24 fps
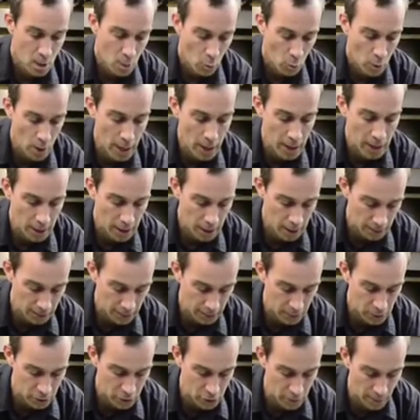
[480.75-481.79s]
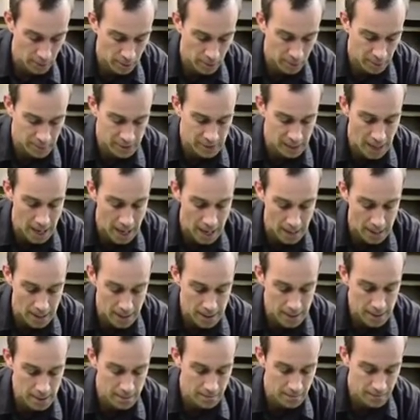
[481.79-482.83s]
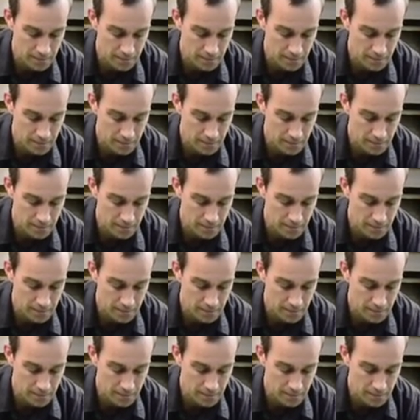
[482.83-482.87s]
We're not going to go through the trouble of tying it,